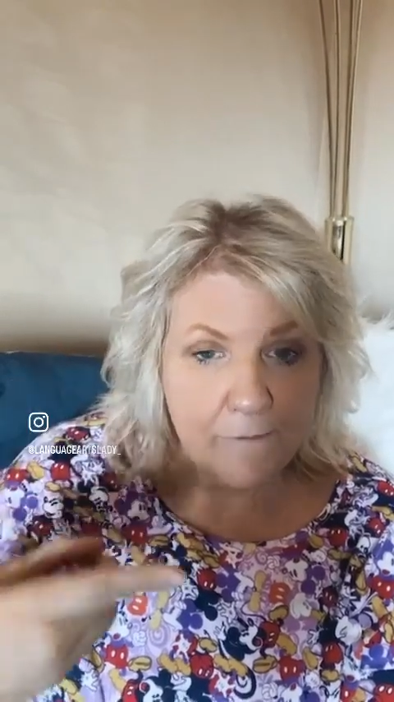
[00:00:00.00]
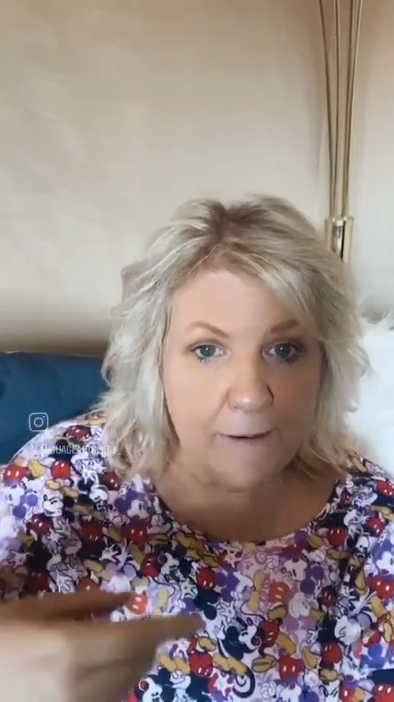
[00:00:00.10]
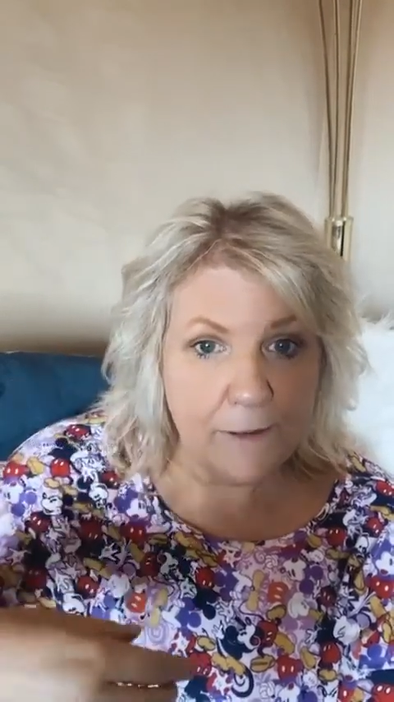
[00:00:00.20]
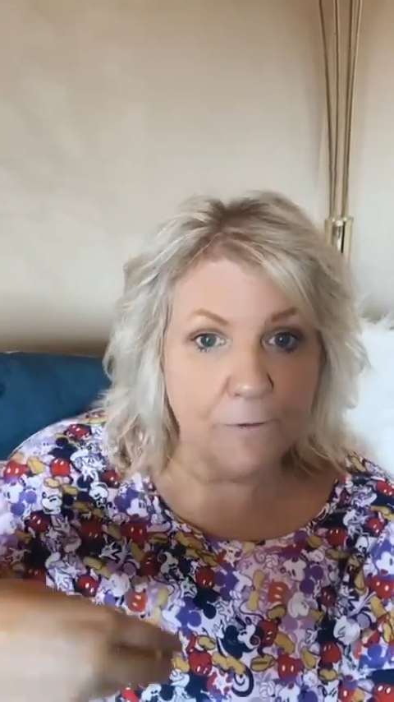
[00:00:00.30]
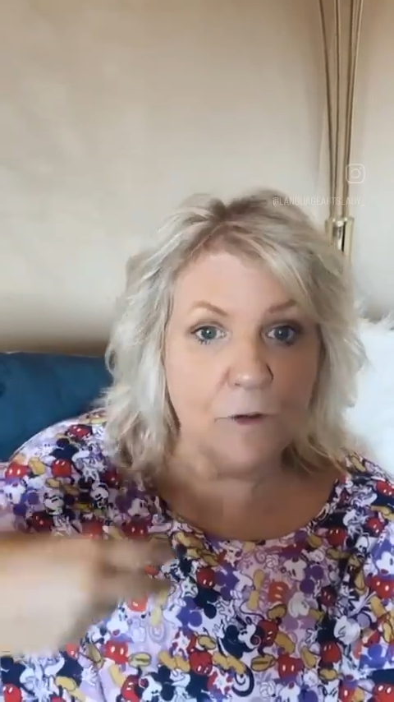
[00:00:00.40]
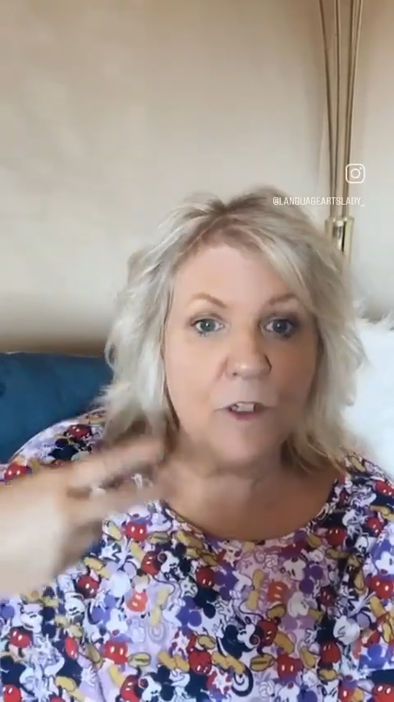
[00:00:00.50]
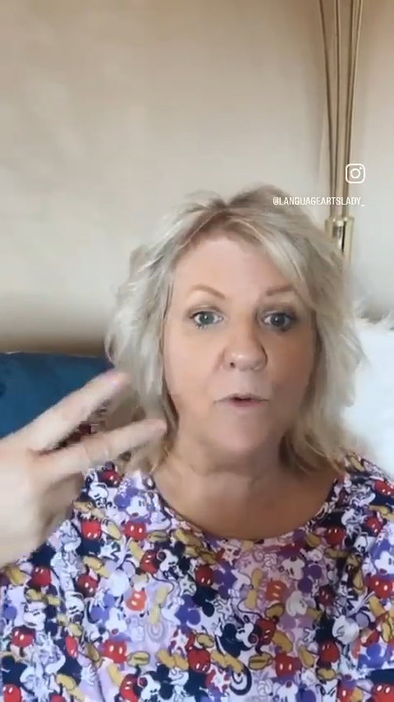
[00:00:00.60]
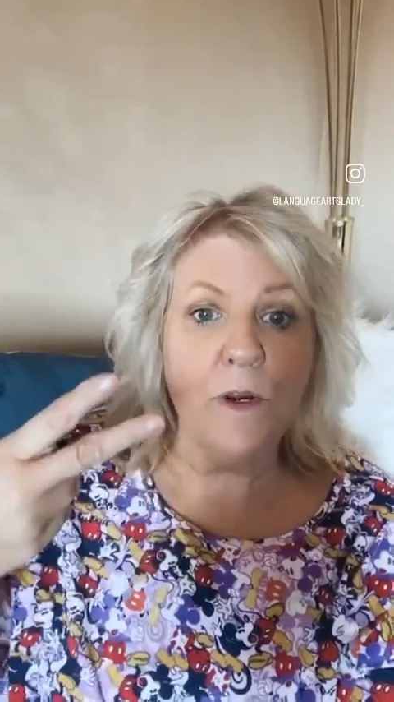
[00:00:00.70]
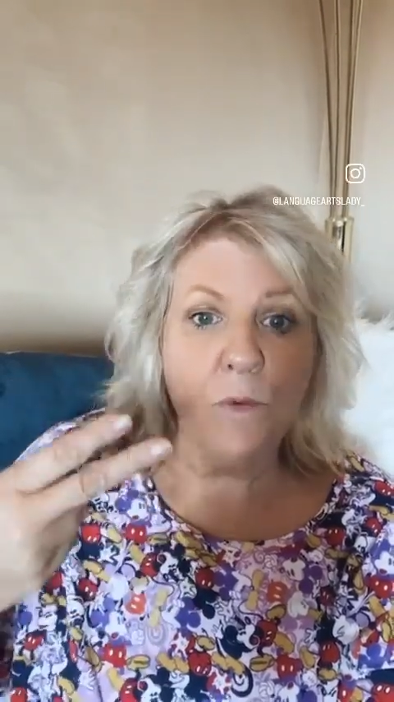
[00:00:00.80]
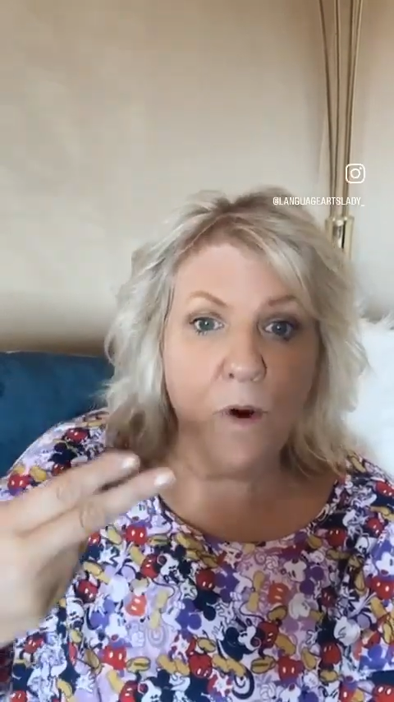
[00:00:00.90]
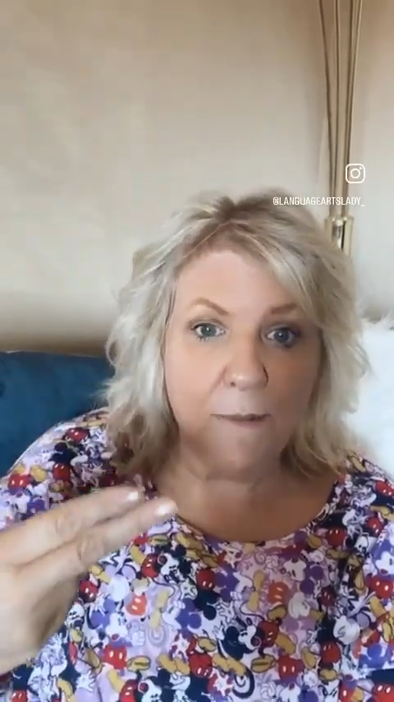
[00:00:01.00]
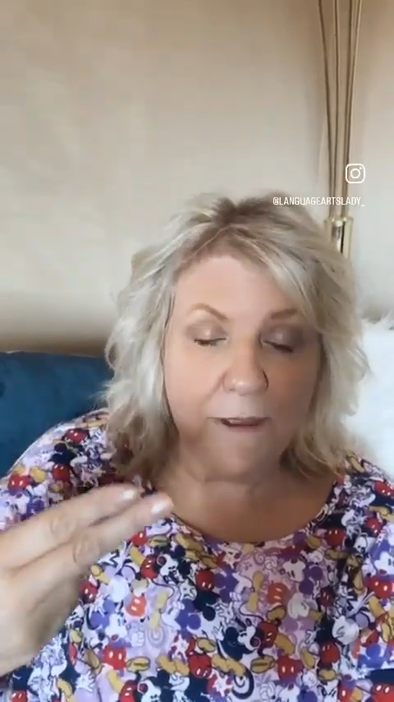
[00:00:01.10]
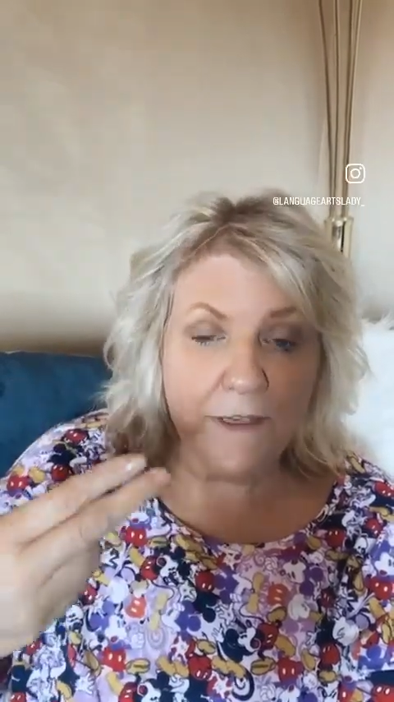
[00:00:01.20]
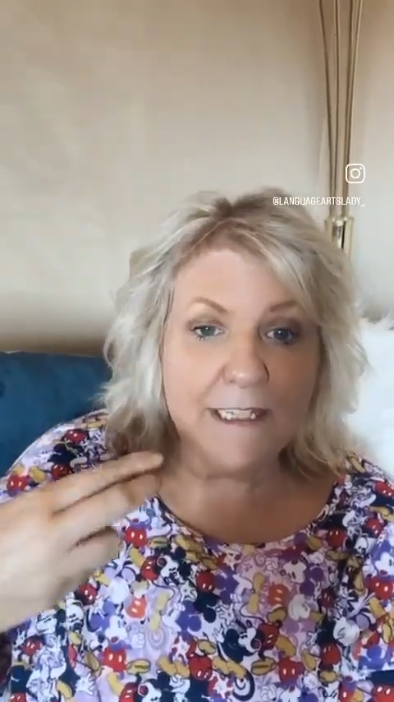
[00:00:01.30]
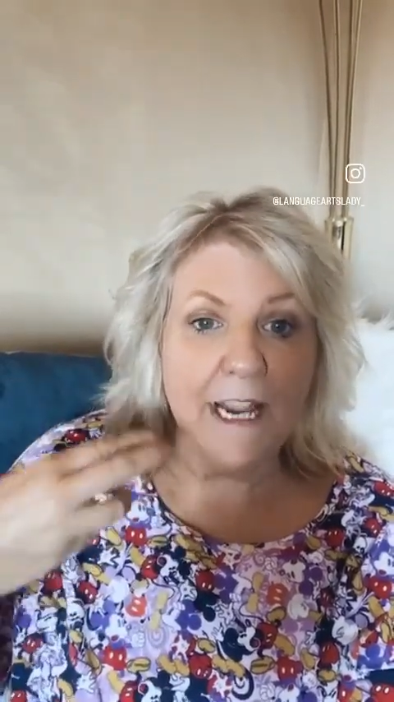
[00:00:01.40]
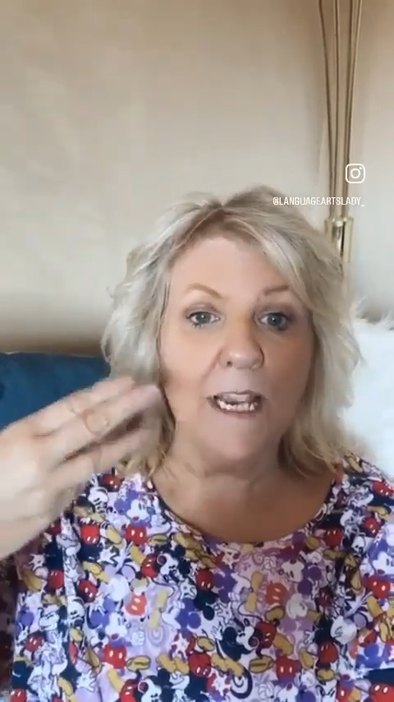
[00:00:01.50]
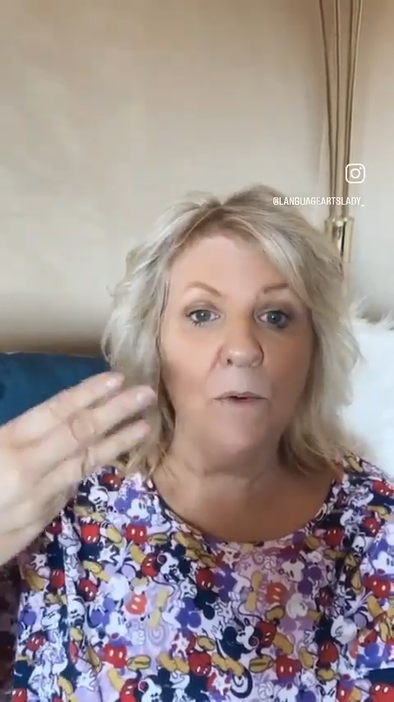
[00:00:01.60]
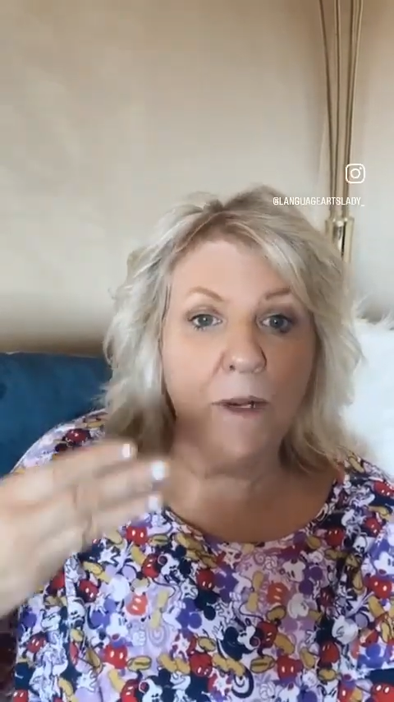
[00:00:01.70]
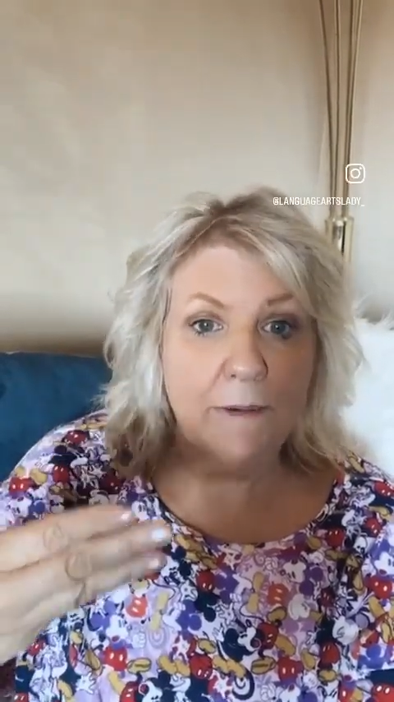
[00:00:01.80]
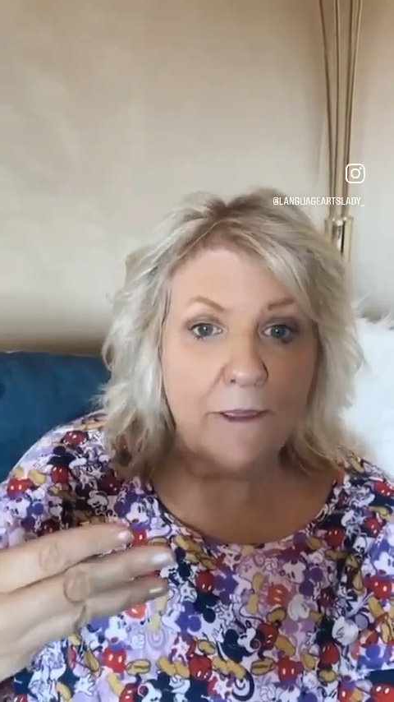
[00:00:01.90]
about the first one about the second, and
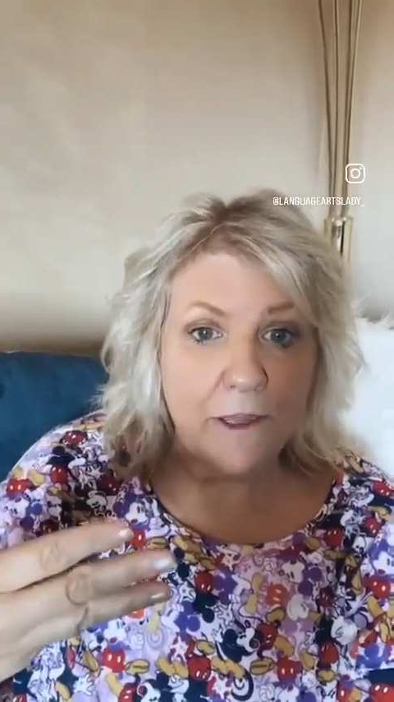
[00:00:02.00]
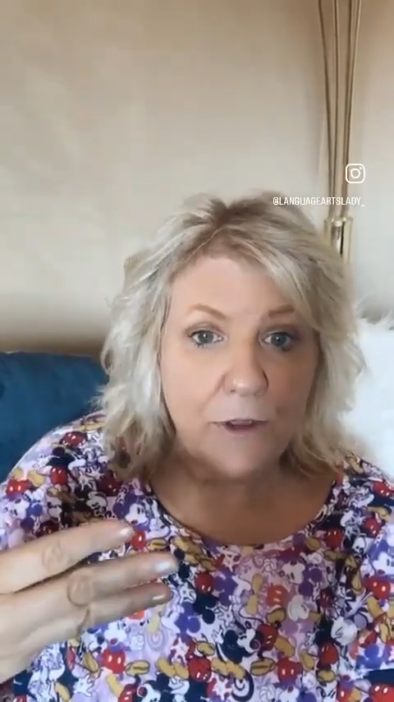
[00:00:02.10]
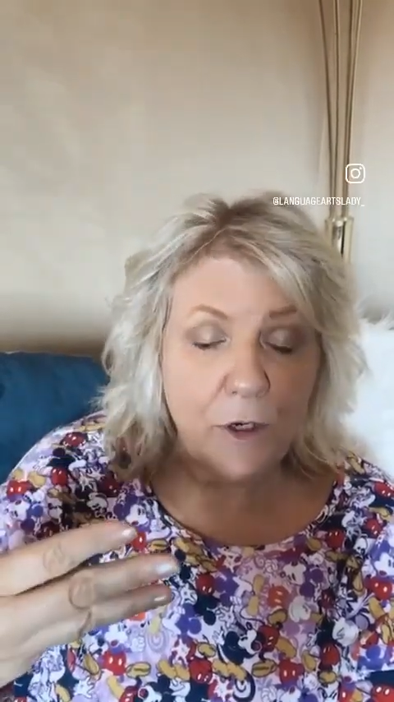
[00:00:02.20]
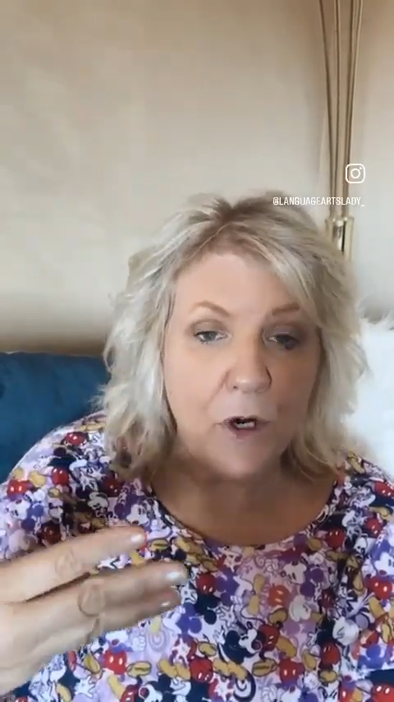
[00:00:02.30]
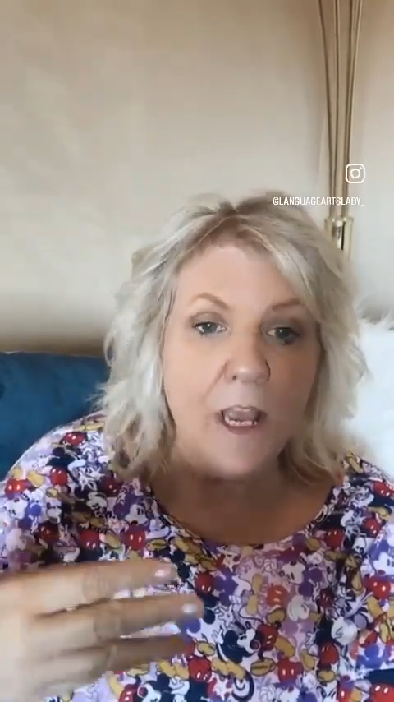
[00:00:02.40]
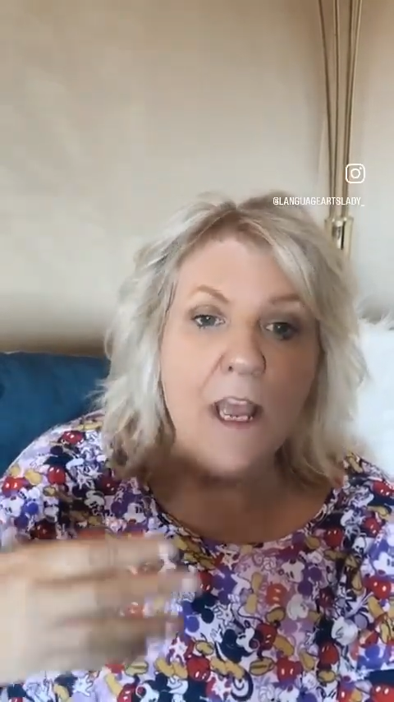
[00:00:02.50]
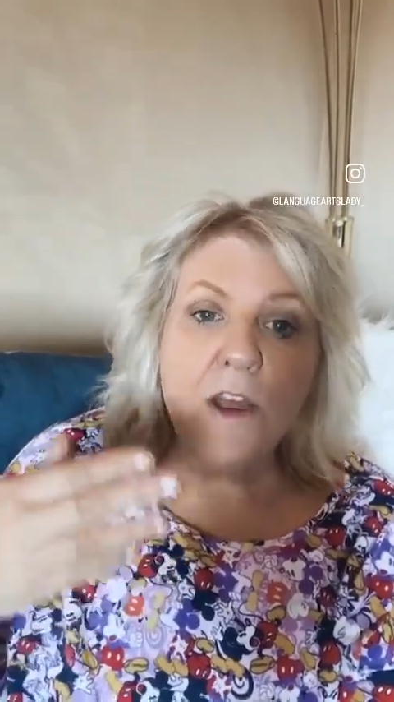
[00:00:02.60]
1 about the third.